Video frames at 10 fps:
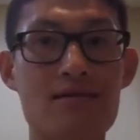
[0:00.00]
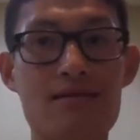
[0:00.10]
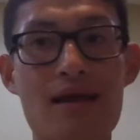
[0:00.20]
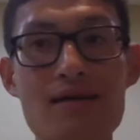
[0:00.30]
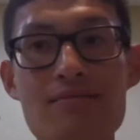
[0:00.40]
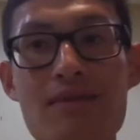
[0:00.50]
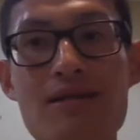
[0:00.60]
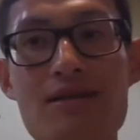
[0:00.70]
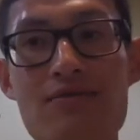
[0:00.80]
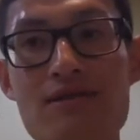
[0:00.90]
the main
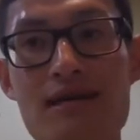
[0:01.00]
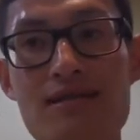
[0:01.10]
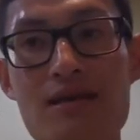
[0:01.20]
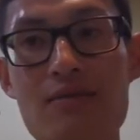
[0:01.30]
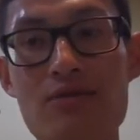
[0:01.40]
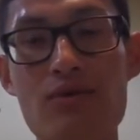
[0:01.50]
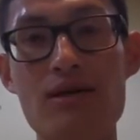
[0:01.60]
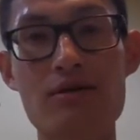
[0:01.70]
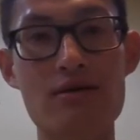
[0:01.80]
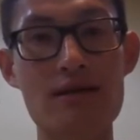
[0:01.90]
difference I see between,
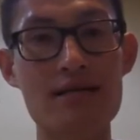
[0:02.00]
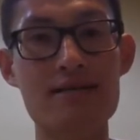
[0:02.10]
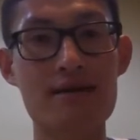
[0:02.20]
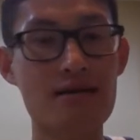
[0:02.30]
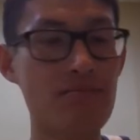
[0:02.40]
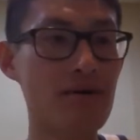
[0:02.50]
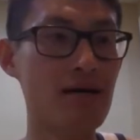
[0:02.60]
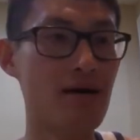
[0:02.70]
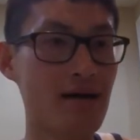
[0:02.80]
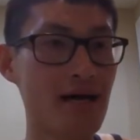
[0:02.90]
you know, LASIK and the
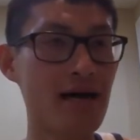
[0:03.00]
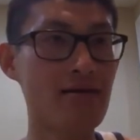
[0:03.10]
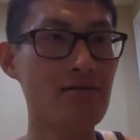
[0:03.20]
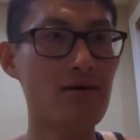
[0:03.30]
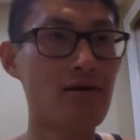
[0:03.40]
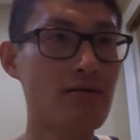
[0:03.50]
PRK. So